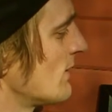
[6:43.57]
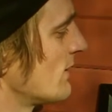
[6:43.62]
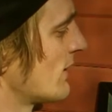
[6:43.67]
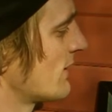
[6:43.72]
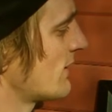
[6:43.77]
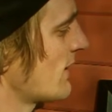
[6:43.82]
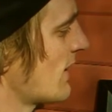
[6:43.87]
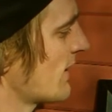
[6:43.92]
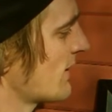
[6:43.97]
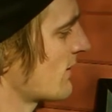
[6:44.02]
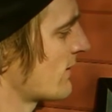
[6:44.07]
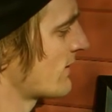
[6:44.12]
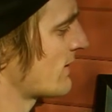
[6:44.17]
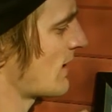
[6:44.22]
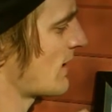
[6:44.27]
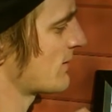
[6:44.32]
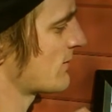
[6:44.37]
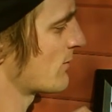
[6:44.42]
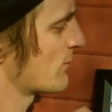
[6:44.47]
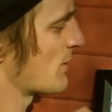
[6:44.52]
the attacker
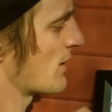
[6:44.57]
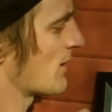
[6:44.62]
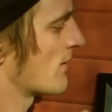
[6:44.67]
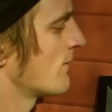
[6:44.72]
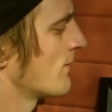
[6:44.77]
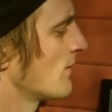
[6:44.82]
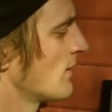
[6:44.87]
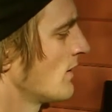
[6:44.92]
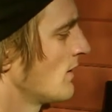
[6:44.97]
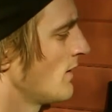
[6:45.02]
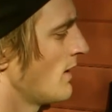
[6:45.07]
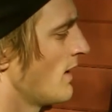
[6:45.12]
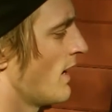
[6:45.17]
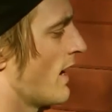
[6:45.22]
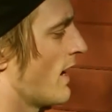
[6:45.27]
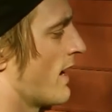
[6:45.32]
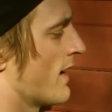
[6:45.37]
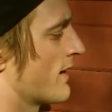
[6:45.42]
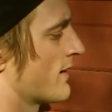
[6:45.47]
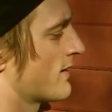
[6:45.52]
attacks from here
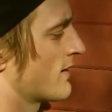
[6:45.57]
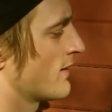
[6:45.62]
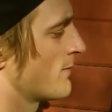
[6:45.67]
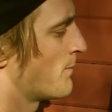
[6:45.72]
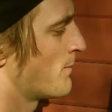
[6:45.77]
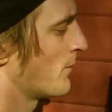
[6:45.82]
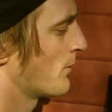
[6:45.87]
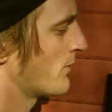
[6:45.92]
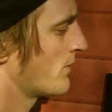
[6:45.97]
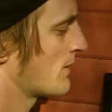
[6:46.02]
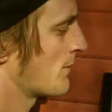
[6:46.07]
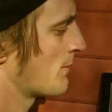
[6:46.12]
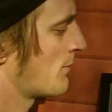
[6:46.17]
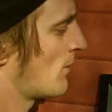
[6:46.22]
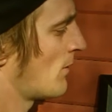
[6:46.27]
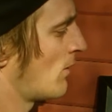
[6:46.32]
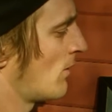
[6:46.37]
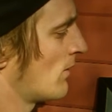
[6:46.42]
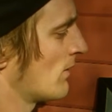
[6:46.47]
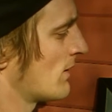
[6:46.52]
and can put the
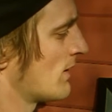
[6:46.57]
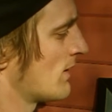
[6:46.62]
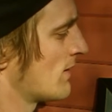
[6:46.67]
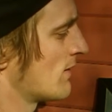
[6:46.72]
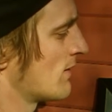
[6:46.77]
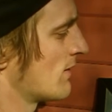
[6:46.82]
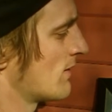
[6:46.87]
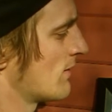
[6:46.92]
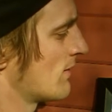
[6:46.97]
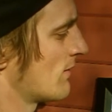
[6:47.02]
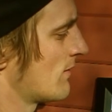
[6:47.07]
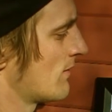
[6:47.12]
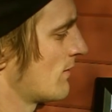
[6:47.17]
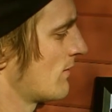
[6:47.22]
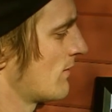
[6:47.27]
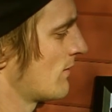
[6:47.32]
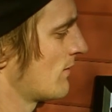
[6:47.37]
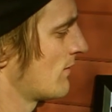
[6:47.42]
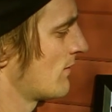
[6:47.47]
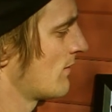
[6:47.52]
ball in
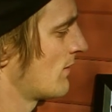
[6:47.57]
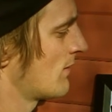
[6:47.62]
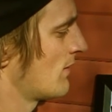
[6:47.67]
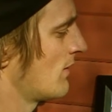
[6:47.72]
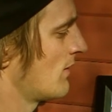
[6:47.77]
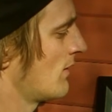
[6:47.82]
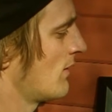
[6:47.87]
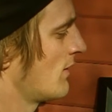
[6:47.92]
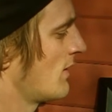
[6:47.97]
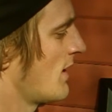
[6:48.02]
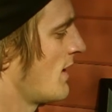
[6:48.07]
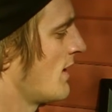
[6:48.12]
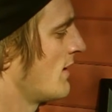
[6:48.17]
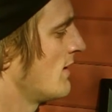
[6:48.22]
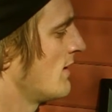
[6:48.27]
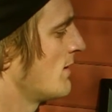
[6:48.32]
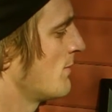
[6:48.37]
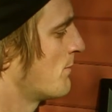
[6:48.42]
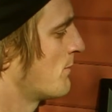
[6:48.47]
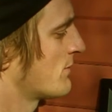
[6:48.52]

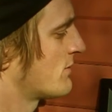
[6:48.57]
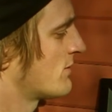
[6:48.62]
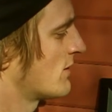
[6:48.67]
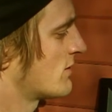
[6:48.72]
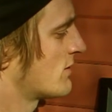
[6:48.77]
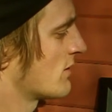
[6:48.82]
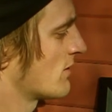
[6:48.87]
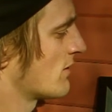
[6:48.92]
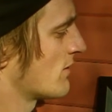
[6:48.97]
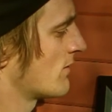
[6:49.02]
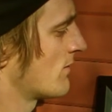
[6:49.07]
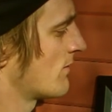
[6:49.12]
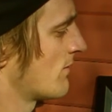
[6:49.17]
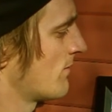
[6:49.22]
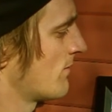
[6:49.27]
any position